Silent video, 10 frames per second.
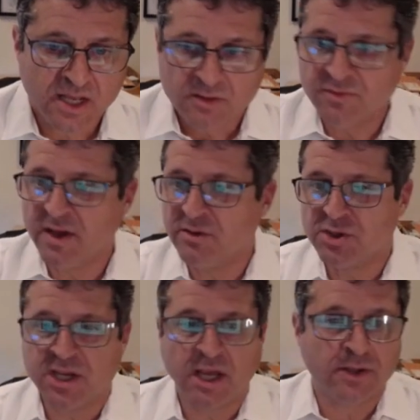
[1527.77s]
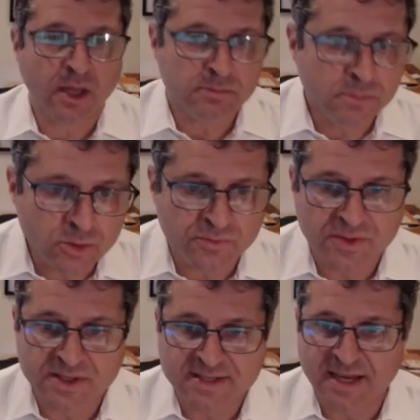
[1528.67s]
Vendor shall not move the
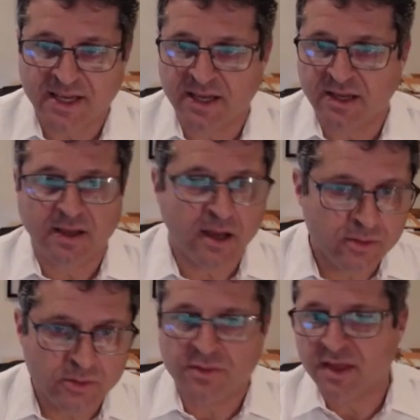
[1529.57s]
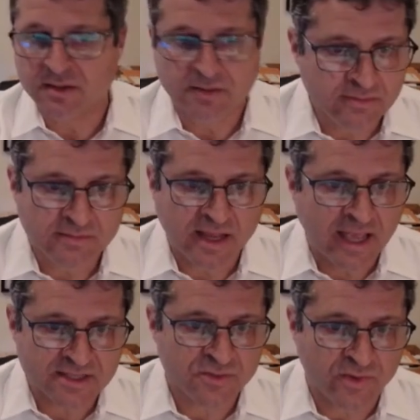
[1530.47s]
data other than
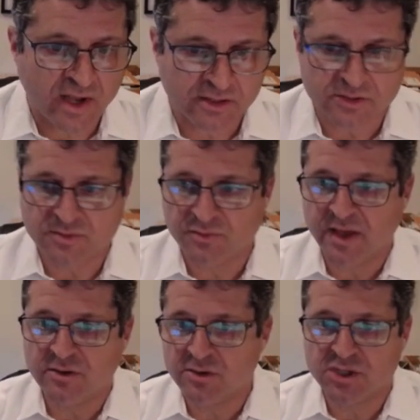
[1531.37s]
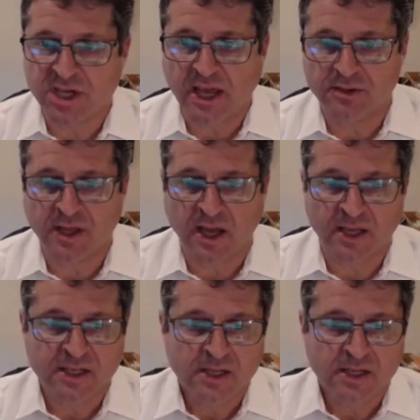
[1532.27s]
as follows. Vendor shall not